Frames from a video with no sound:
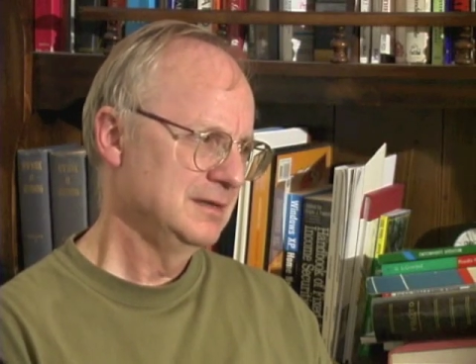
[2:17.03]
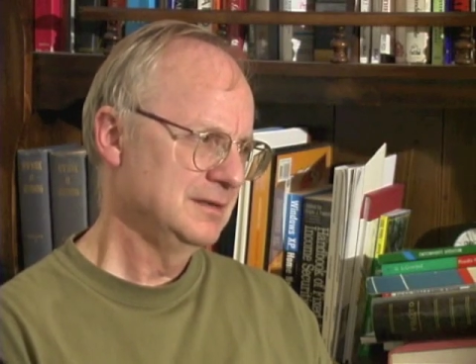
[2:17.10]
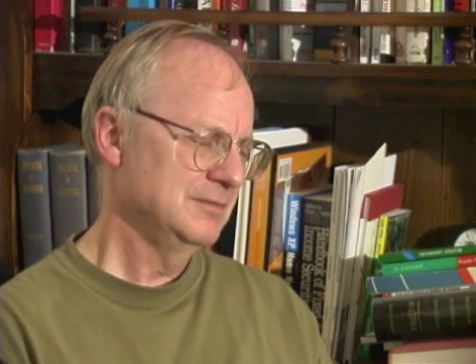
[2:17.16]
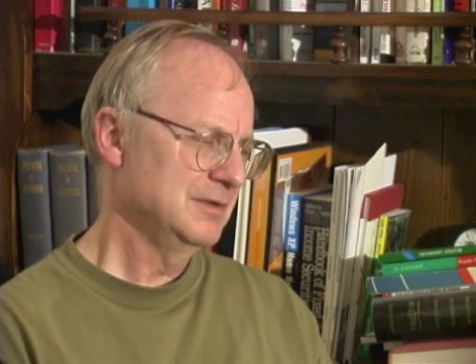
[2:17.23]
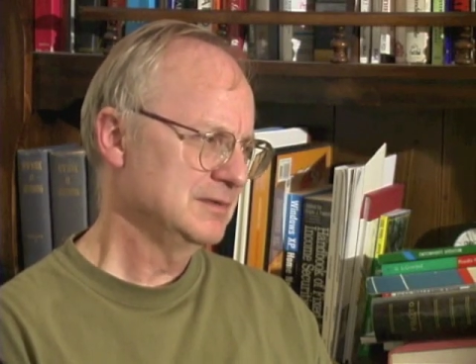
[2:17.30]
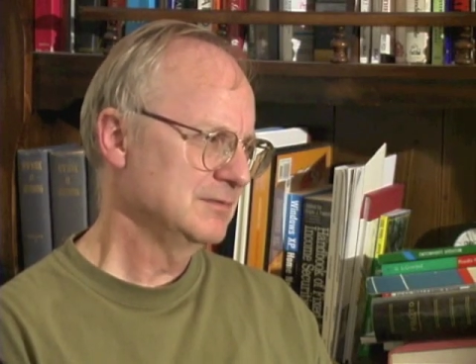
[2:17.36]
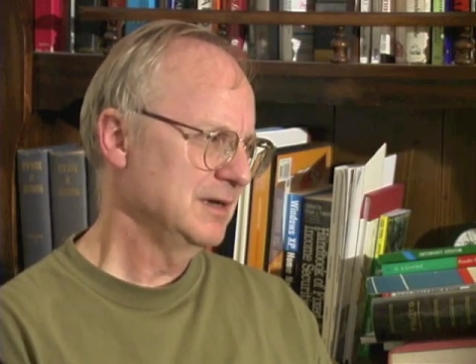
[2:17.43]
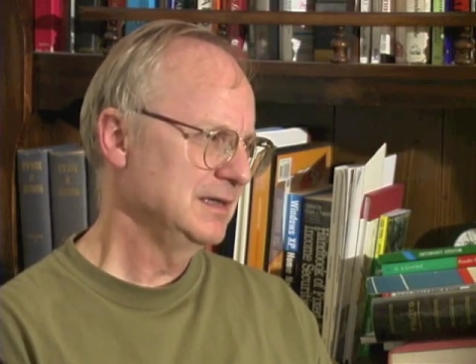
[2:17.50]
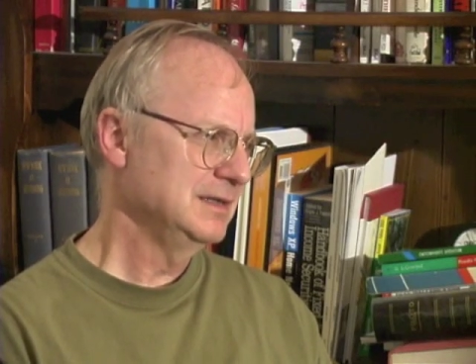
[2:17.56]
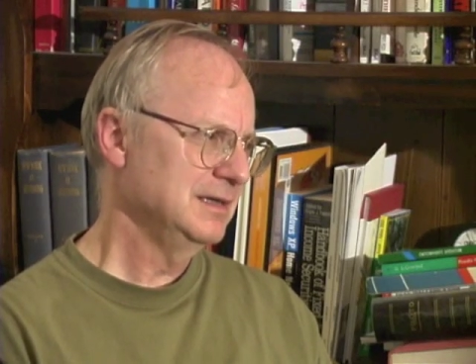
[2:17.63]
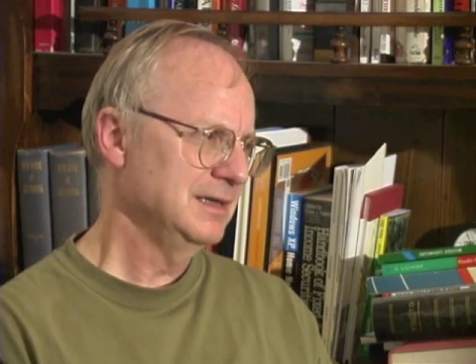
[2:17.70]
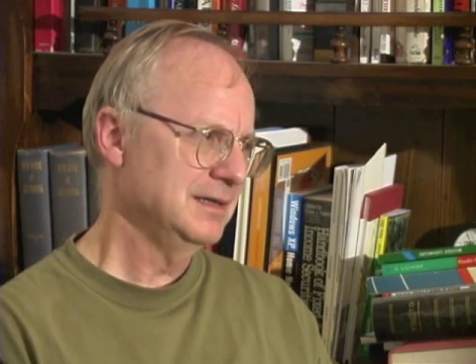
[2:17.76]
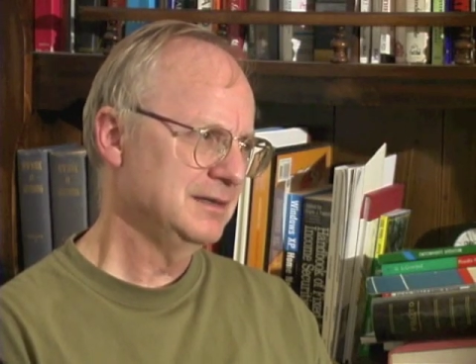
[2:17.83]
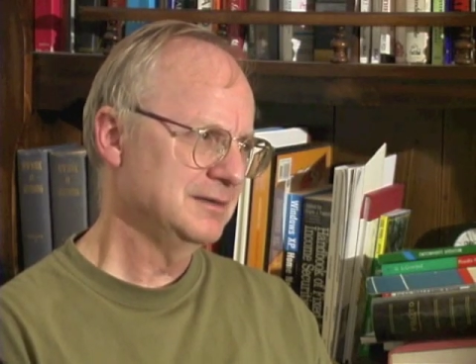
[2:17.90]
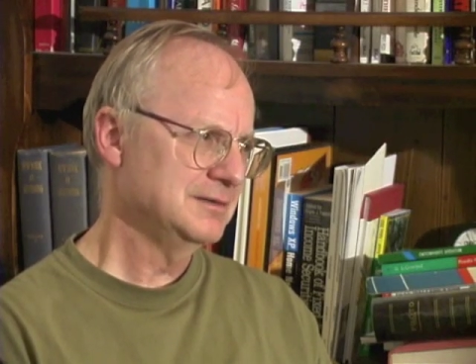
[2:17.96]
was writing
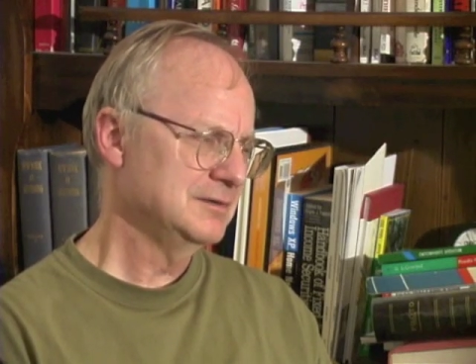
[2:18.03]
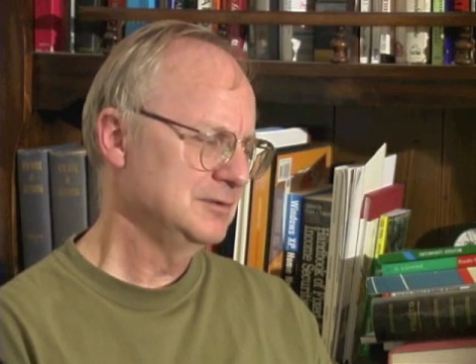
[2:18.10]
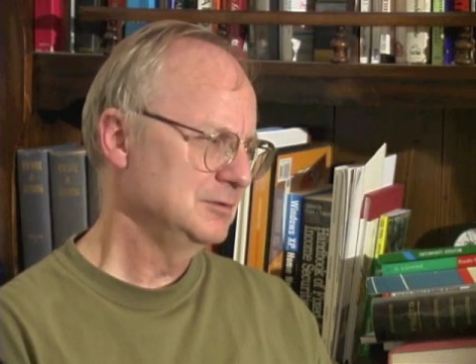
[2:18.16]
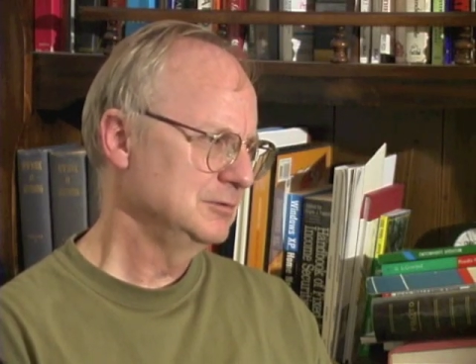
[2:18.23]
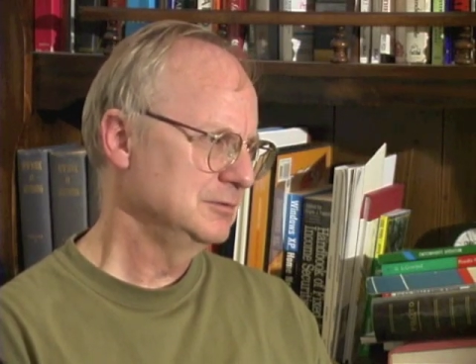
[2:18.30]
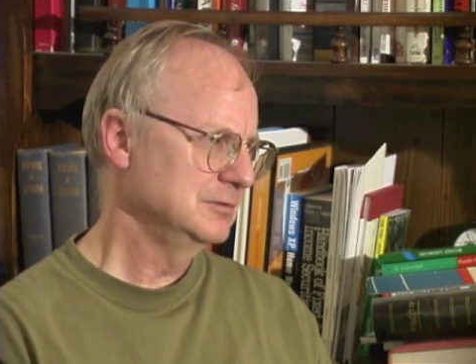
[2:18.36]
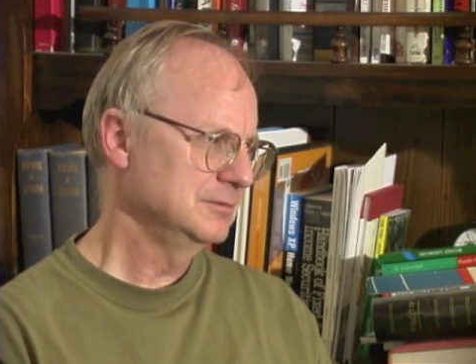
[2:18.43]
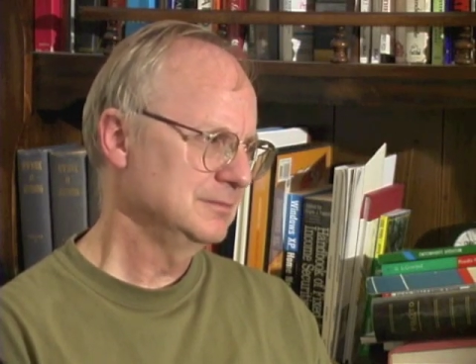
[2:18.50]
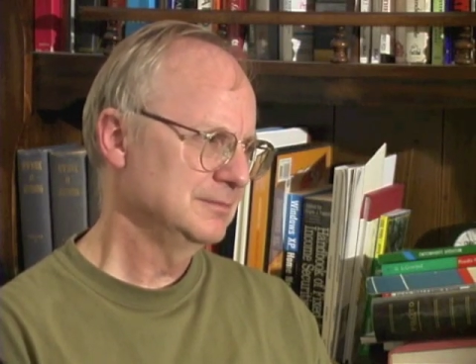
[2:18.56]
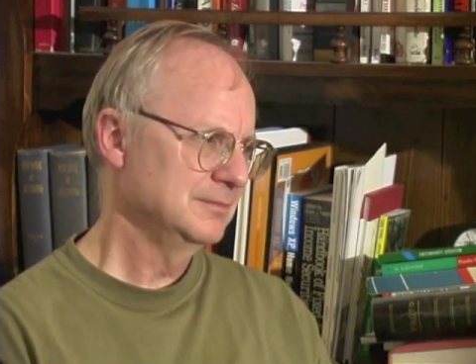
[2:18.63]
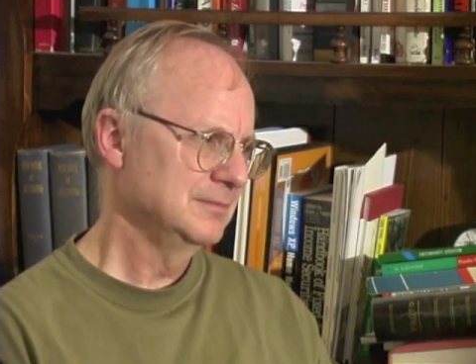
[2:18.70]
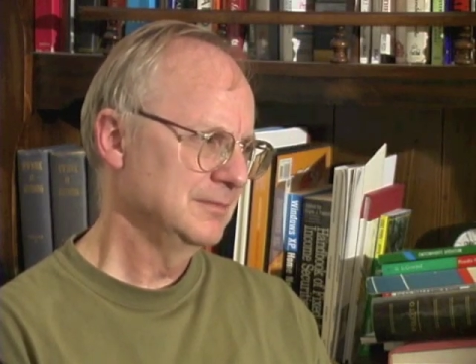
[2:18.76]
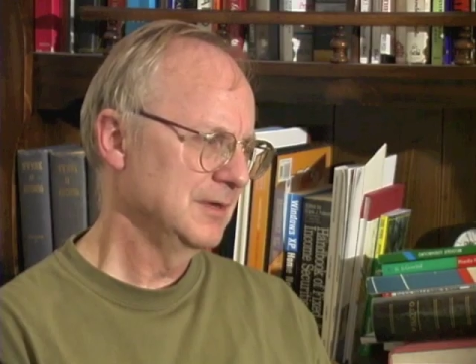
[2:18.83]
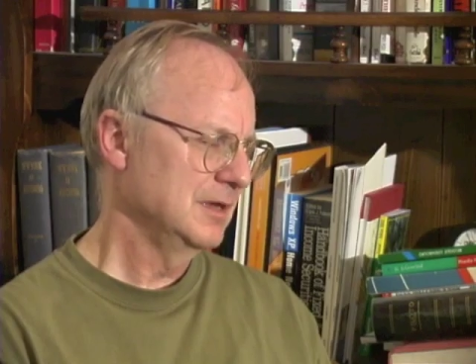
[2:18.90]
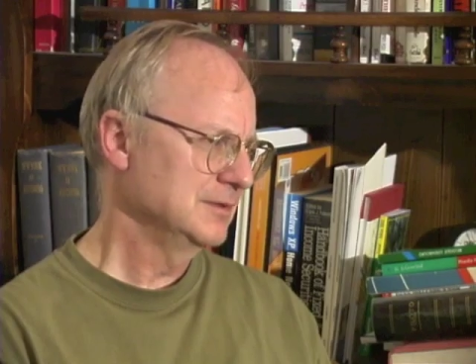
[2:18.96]
letters
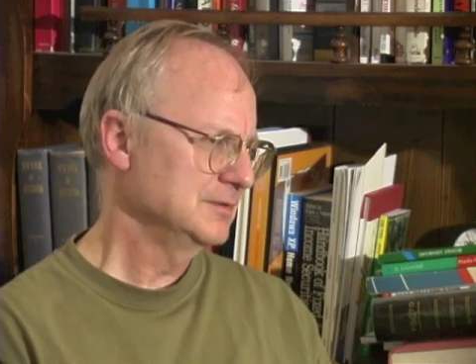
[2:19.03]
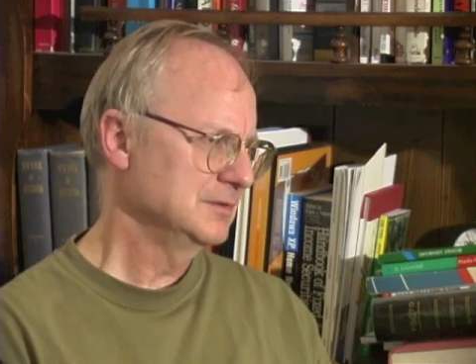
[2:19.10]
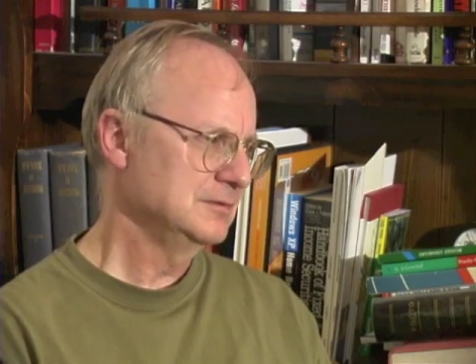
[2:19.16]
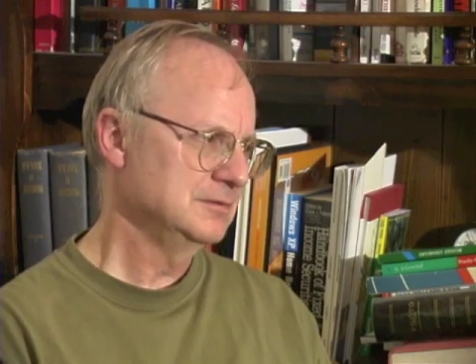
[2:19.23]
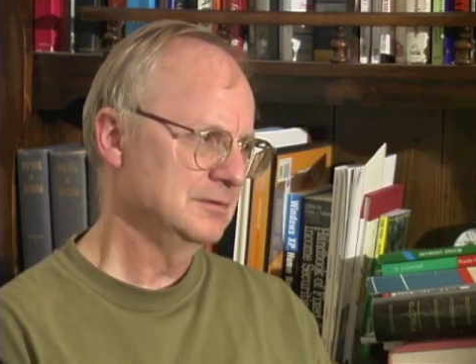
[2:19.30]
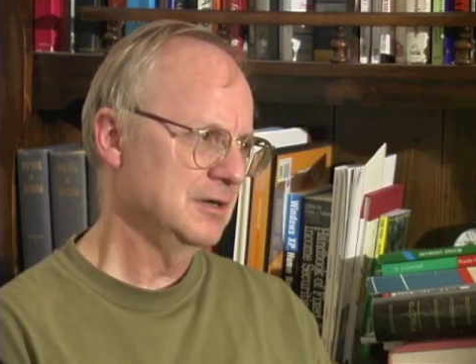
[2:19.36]
also to